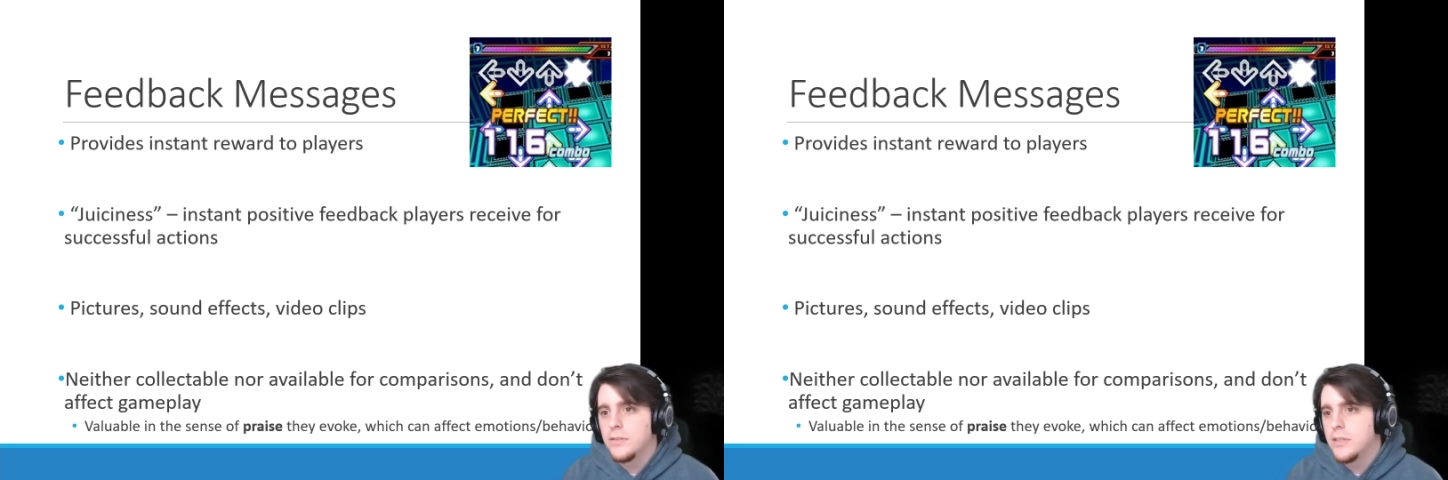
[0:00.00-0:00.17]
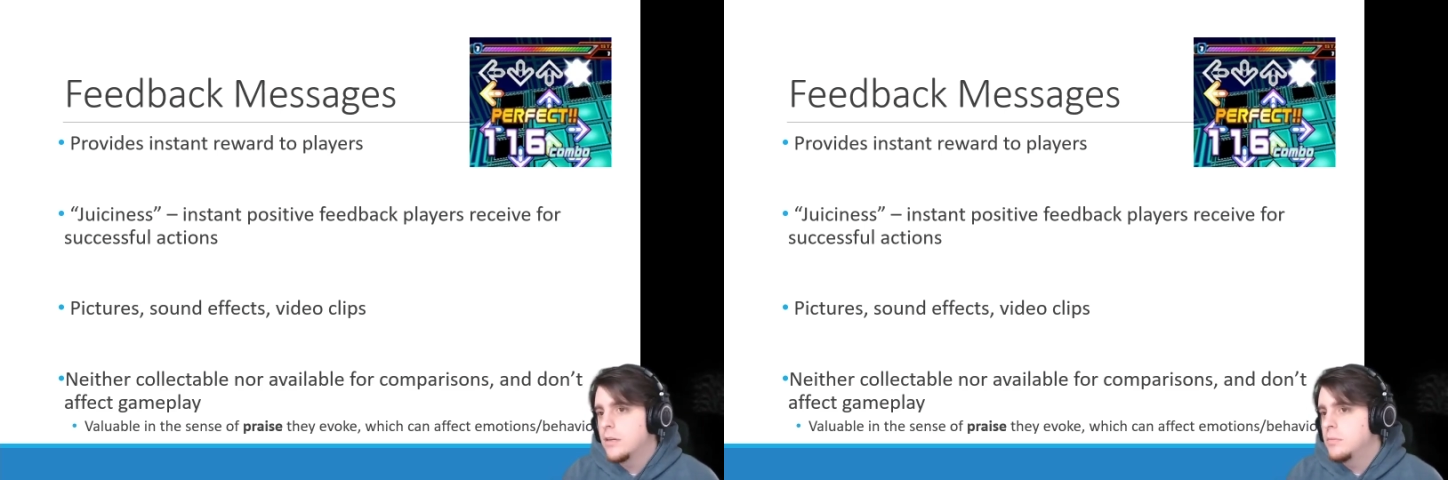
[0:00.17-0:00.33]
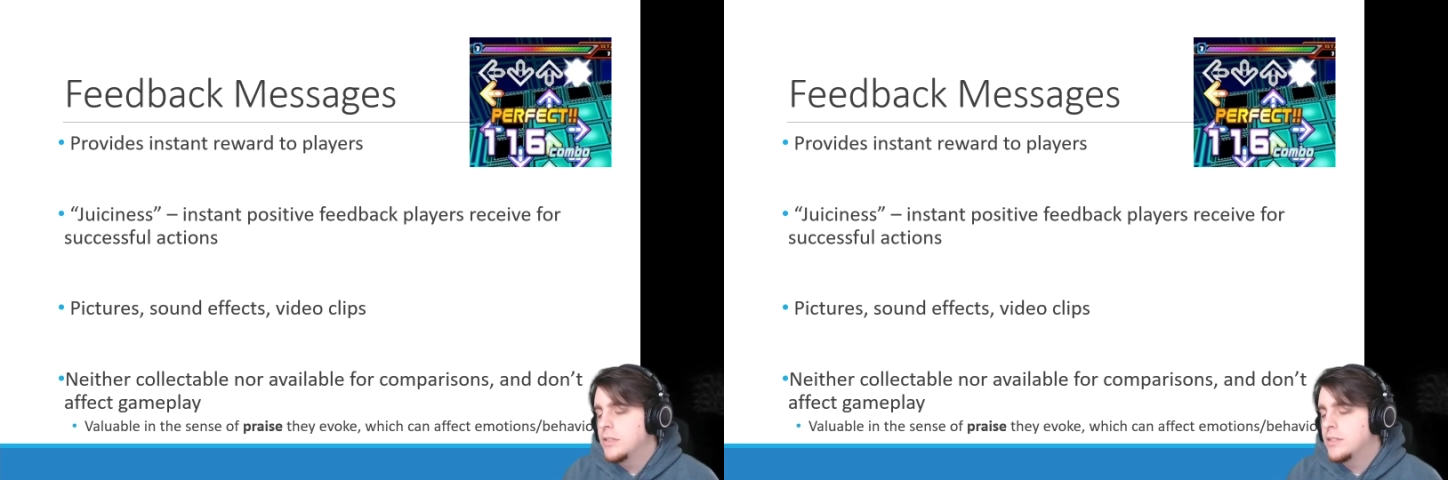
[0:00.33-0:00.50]
they
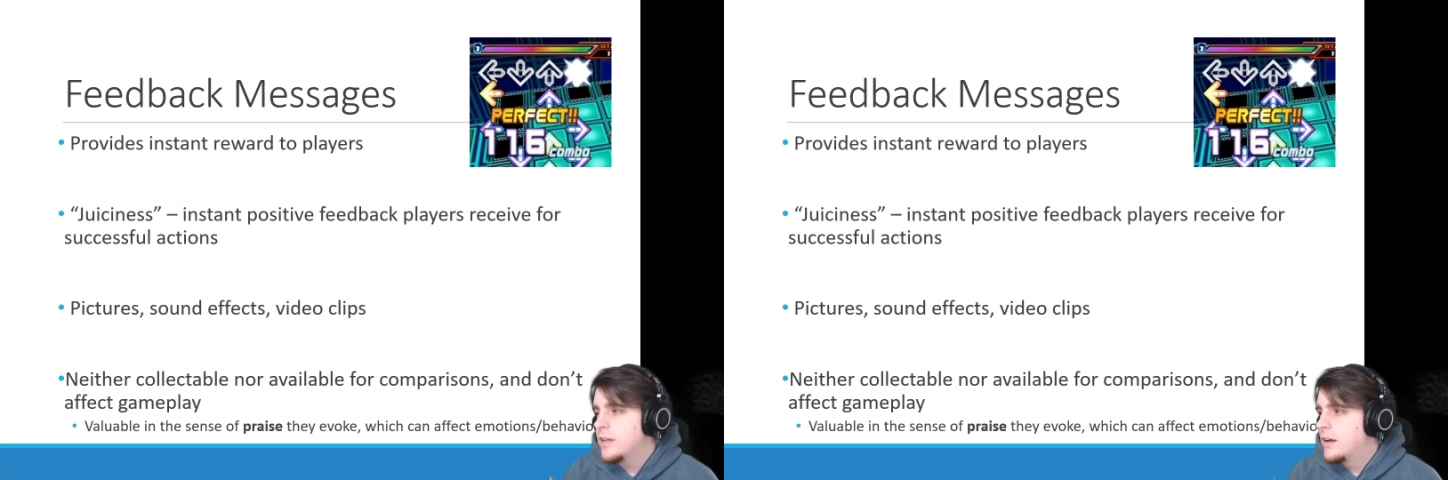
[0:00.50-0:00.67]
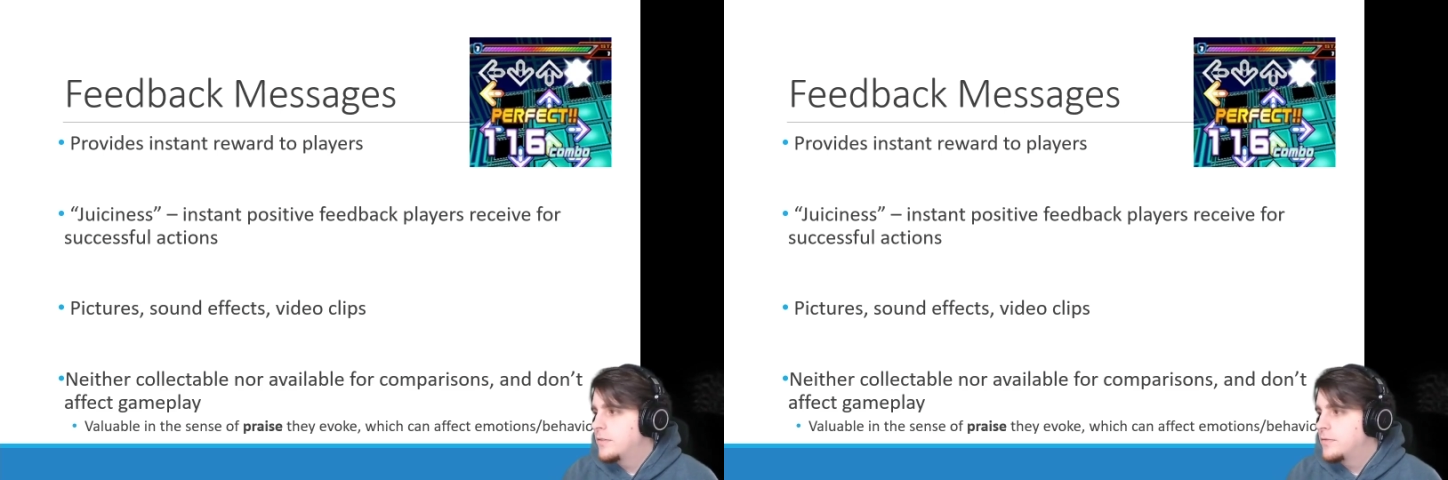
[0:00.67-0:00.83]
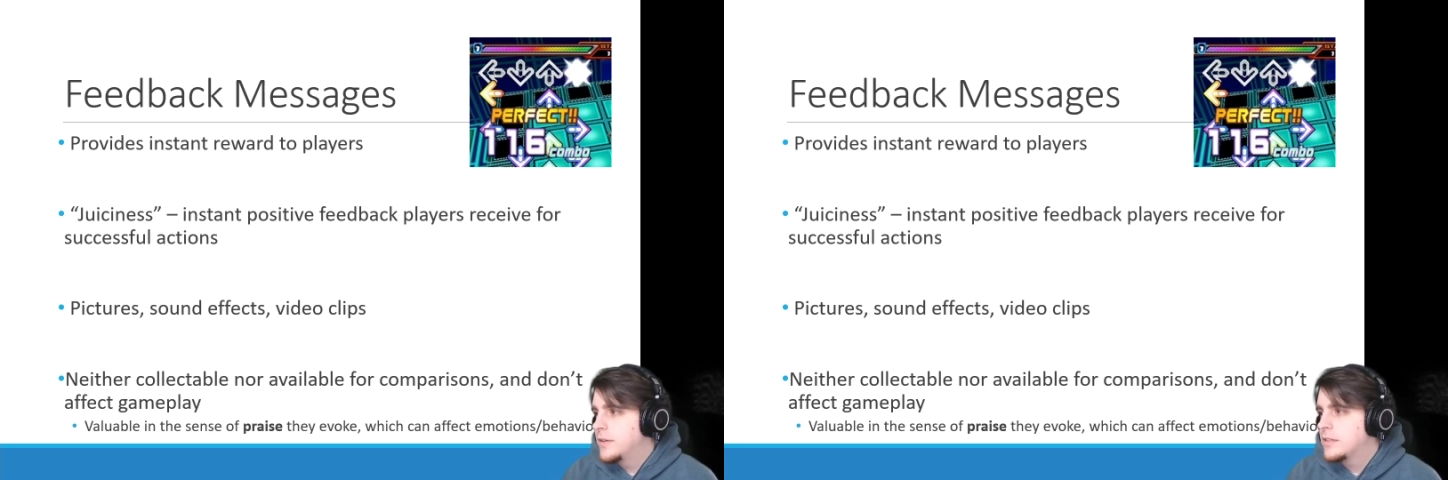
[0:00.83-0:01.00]
can be sound
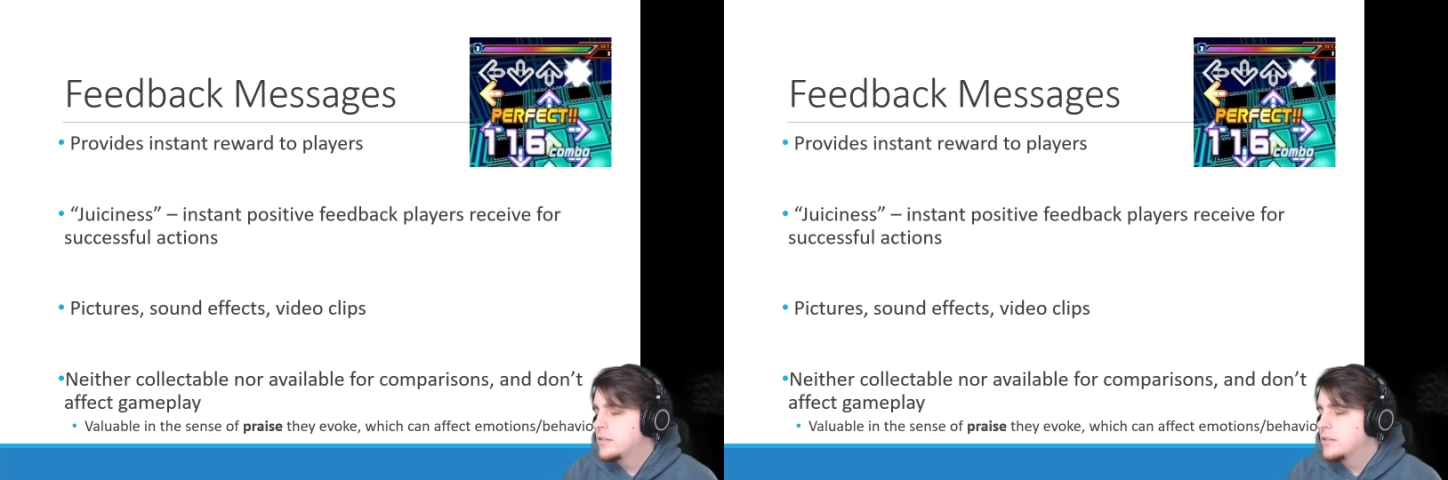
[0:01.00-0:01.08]
effects,